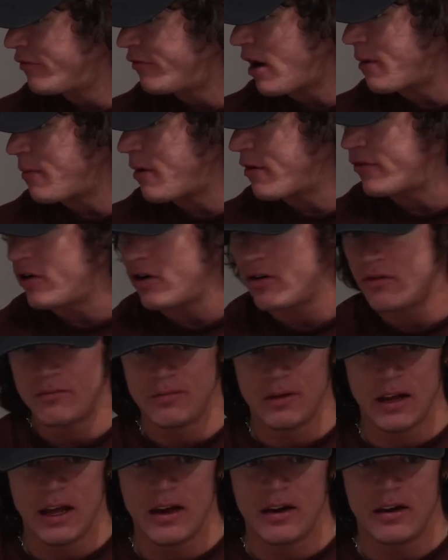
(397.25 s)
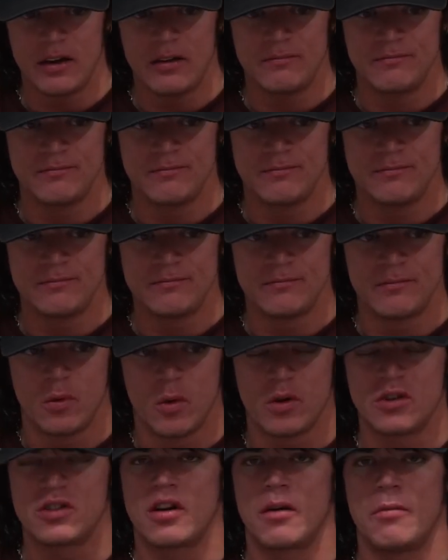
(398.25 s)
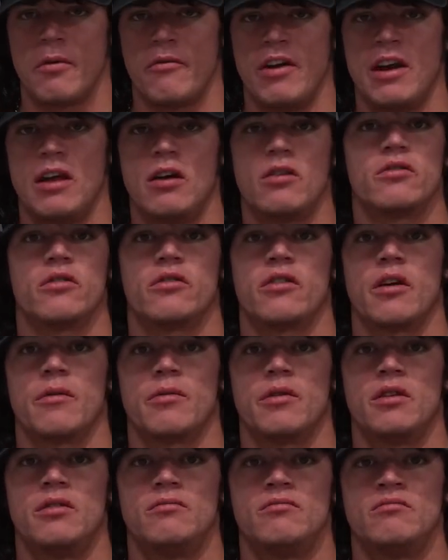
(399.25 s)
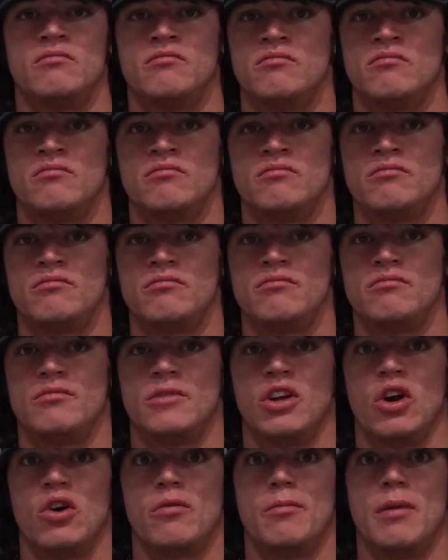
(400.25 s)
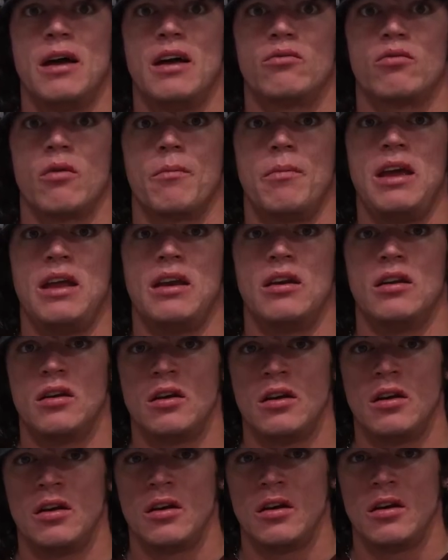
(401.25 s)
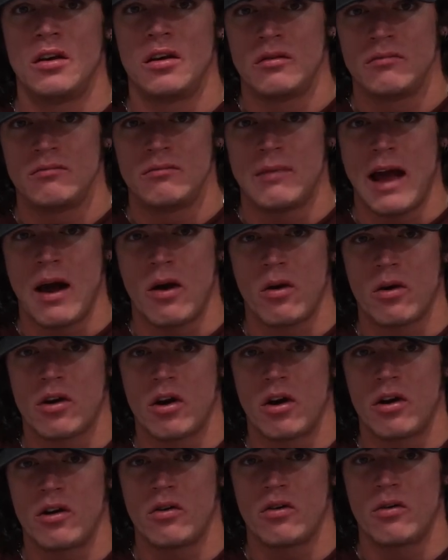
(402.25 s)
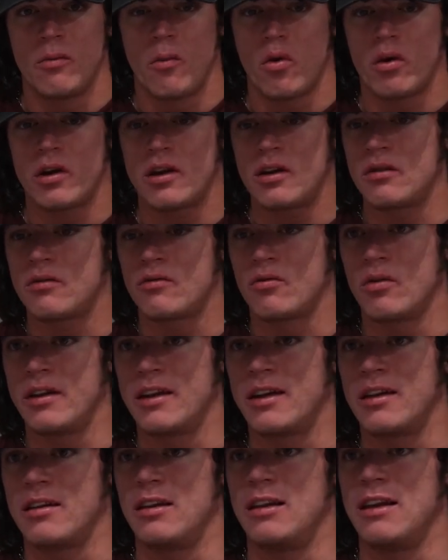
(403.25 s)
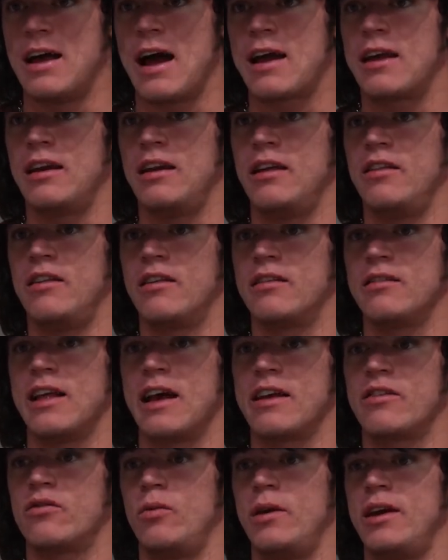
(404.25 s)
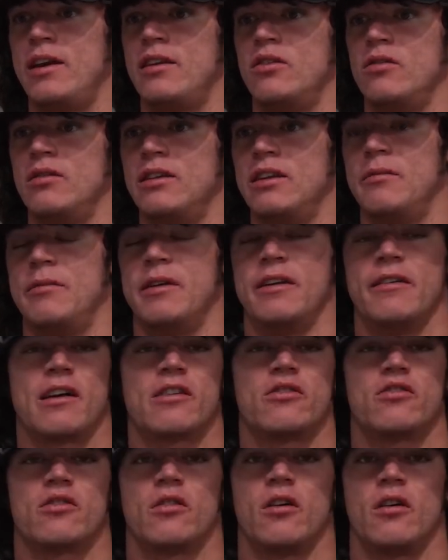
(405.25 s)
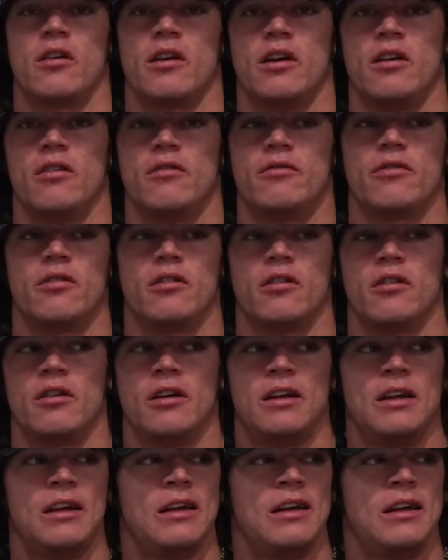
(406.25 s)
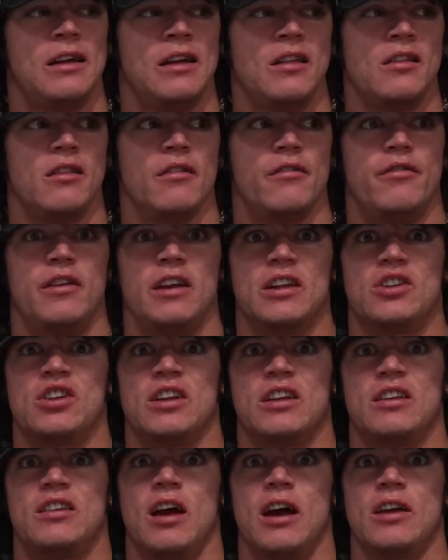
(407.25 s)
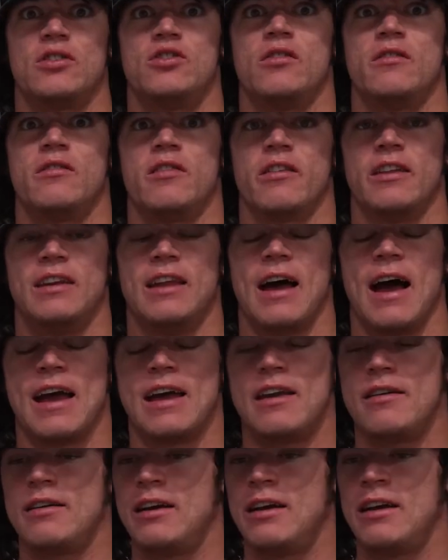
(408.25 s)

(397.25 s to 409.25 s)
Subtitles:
find my phone, play on it, watch a couple videos or something, go to bed and repeat. Hour cardio in the morning, really going to lock it in this last week, do a little bit of extra cardio for the finishing touches of the diet,